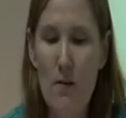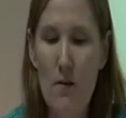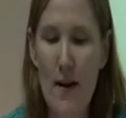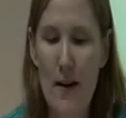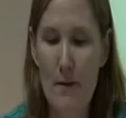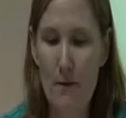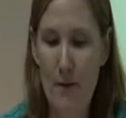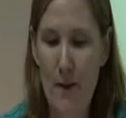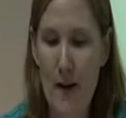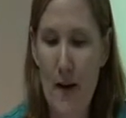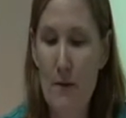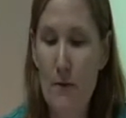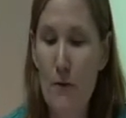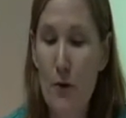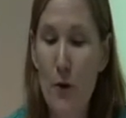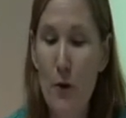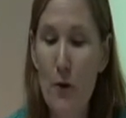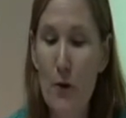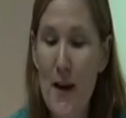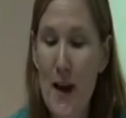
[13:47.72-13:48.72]
at FAN for
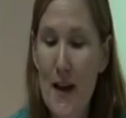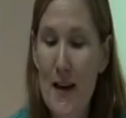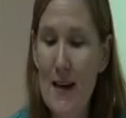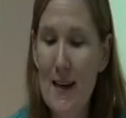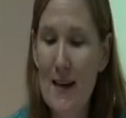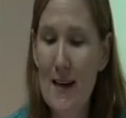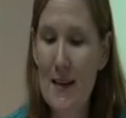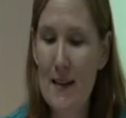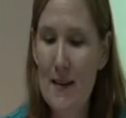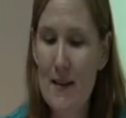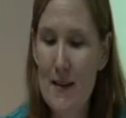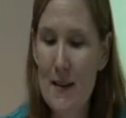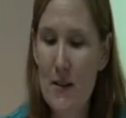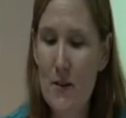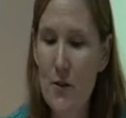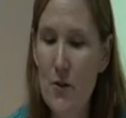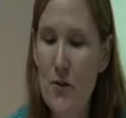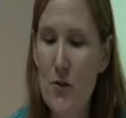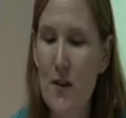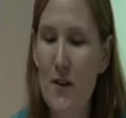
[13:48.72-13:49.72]
creating an
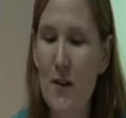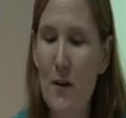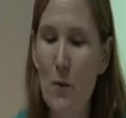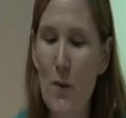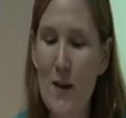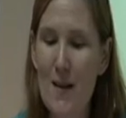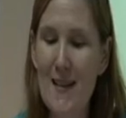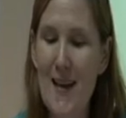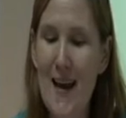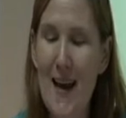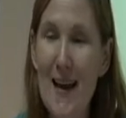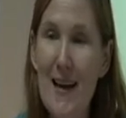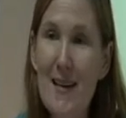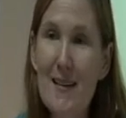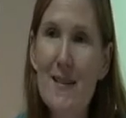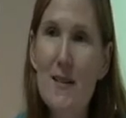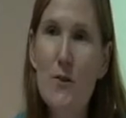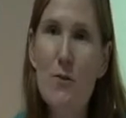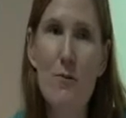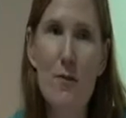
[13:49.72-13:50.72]
institution that was
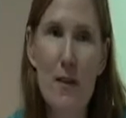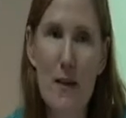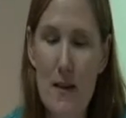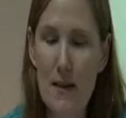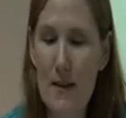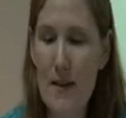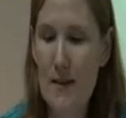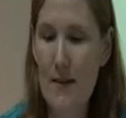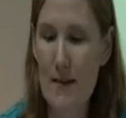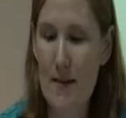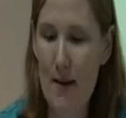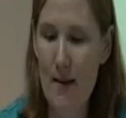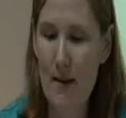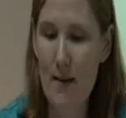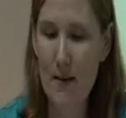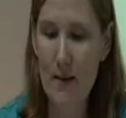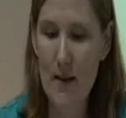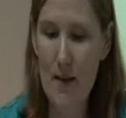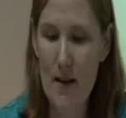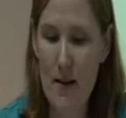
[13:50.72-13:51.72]
as uniquely
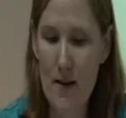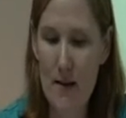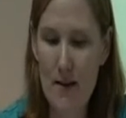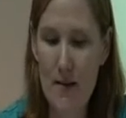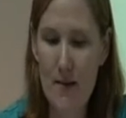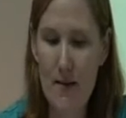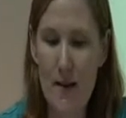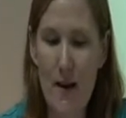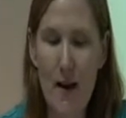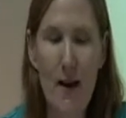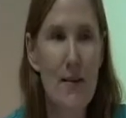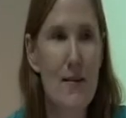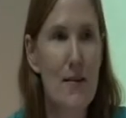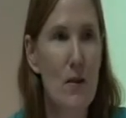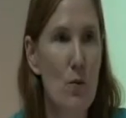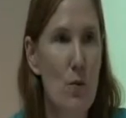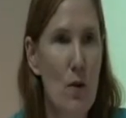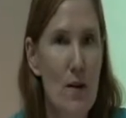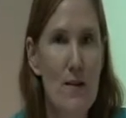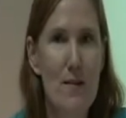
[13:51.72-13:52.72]
Senegalese as
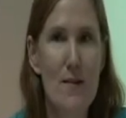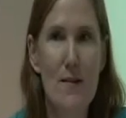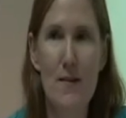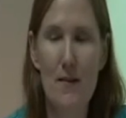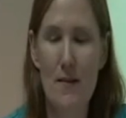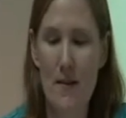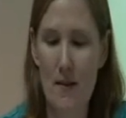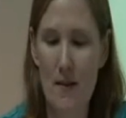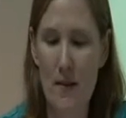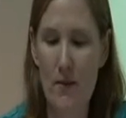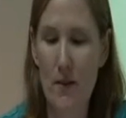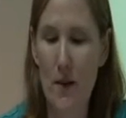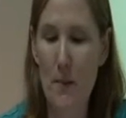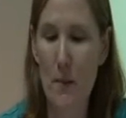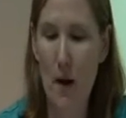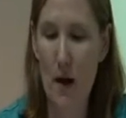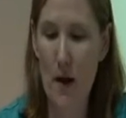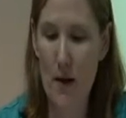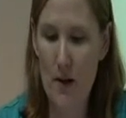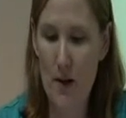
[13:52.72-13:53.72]
it was distinctively
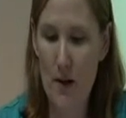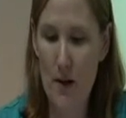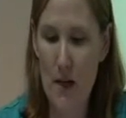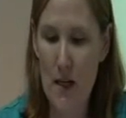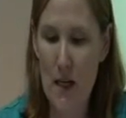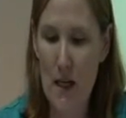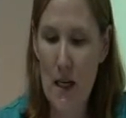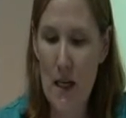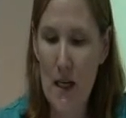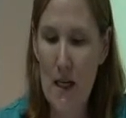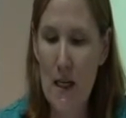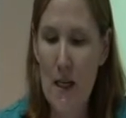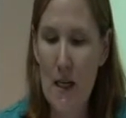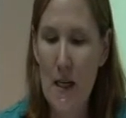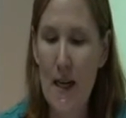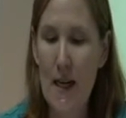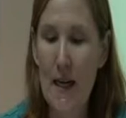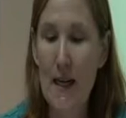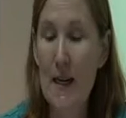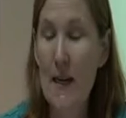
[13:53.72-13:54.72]
modern.
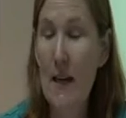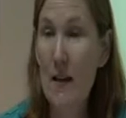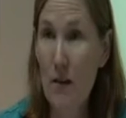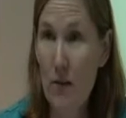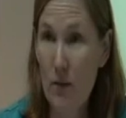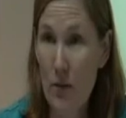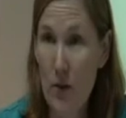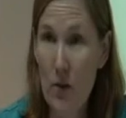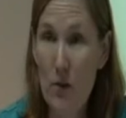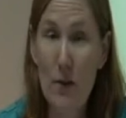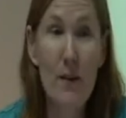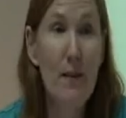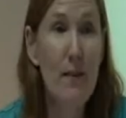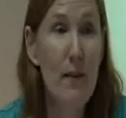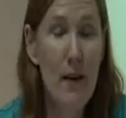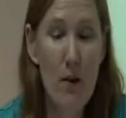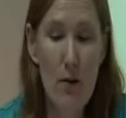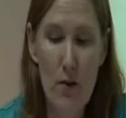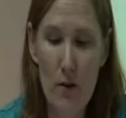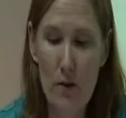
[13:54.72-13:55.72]
In his view, in
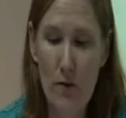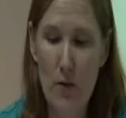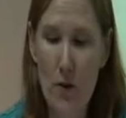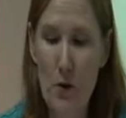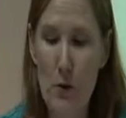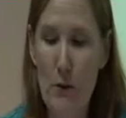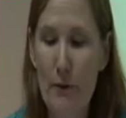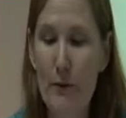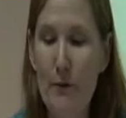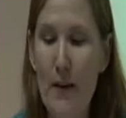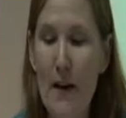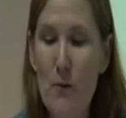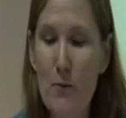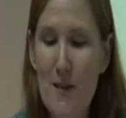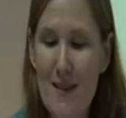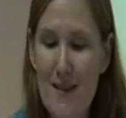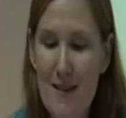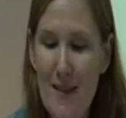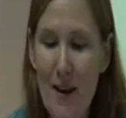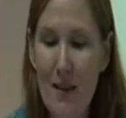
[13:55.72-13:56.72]
Senghor's view, FAN
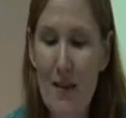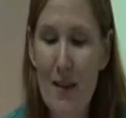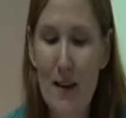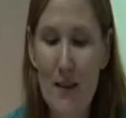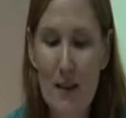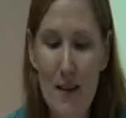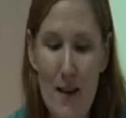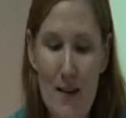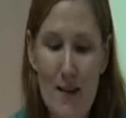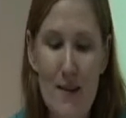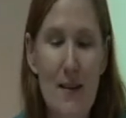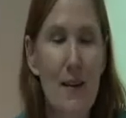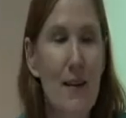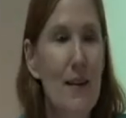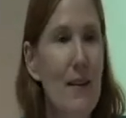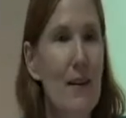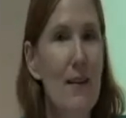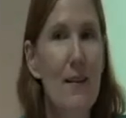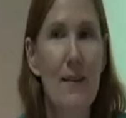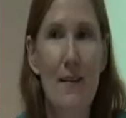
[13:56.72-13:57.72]
was nothing less than
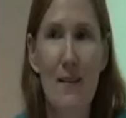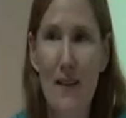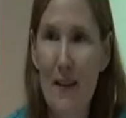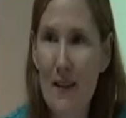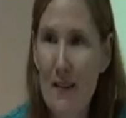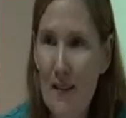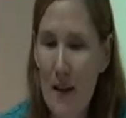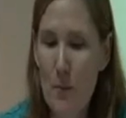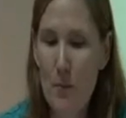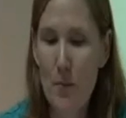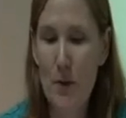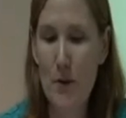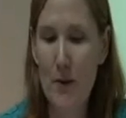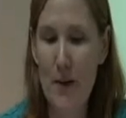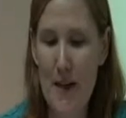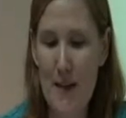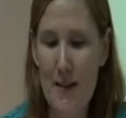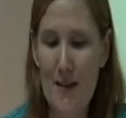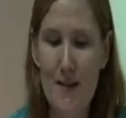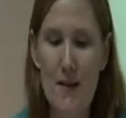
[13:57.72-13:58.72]
an
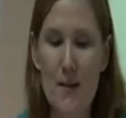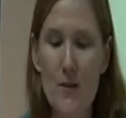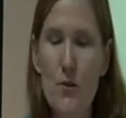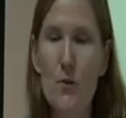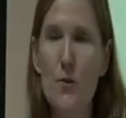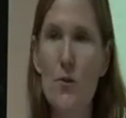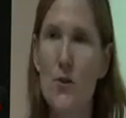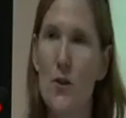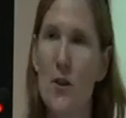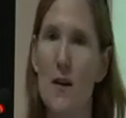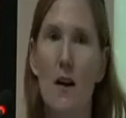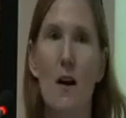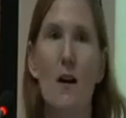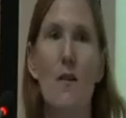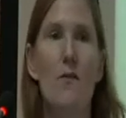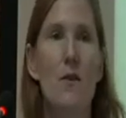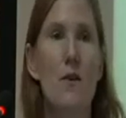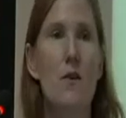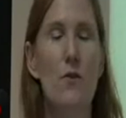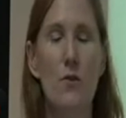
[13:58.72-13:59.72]
exemplary institution
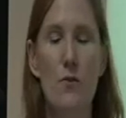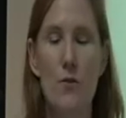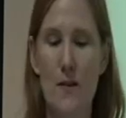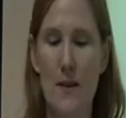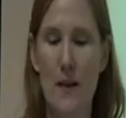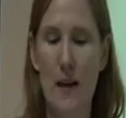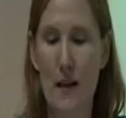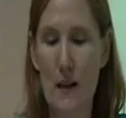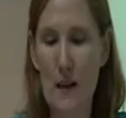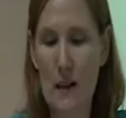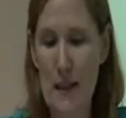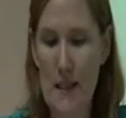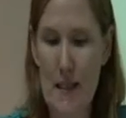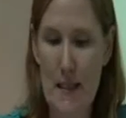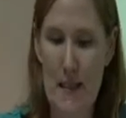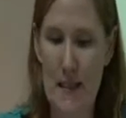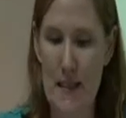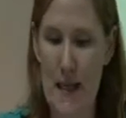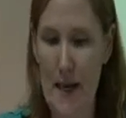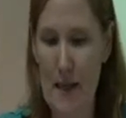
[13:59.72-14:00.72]
of the new Senegalese
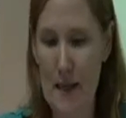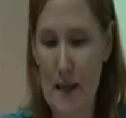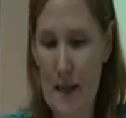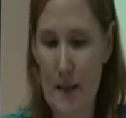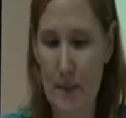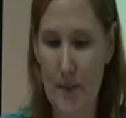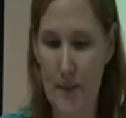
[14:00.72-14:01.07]
state.